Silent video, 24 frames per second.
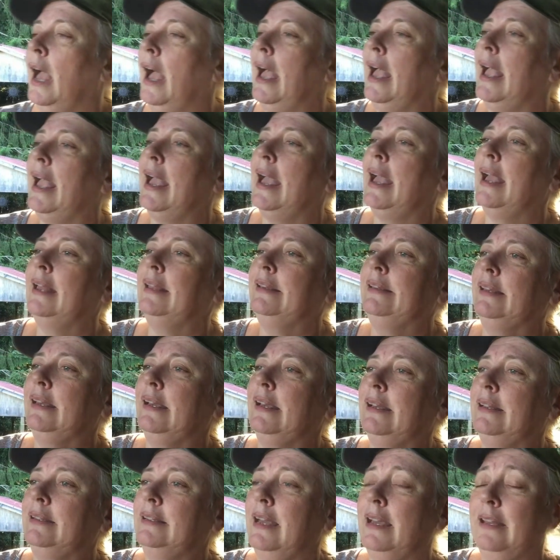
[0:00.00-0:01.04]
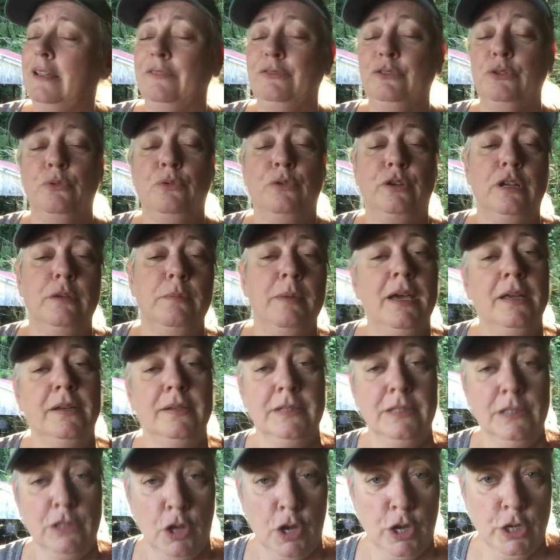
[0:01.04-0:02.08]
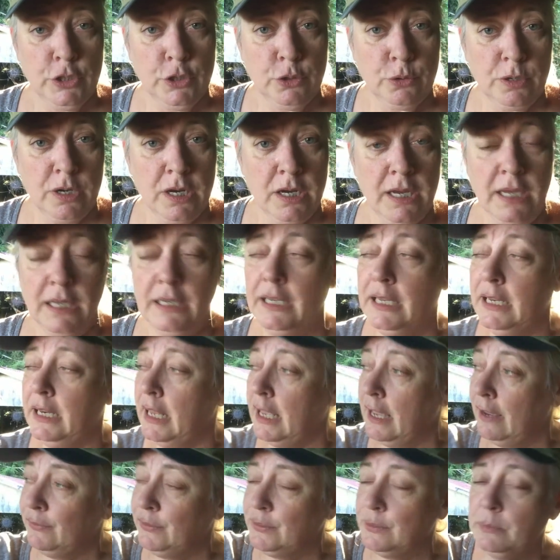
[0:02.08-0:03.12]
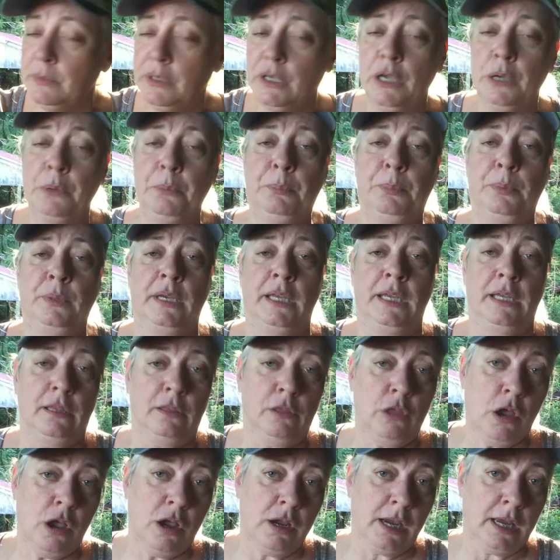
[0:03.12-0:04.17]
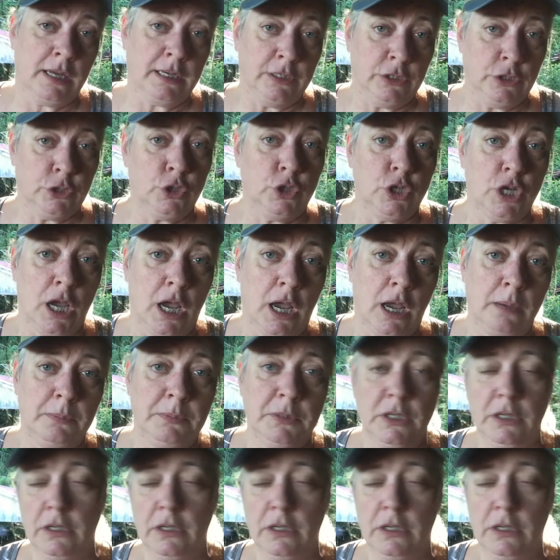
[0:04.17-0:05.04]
and not have to worry about his laundry, and he'd have some company along on his jobs.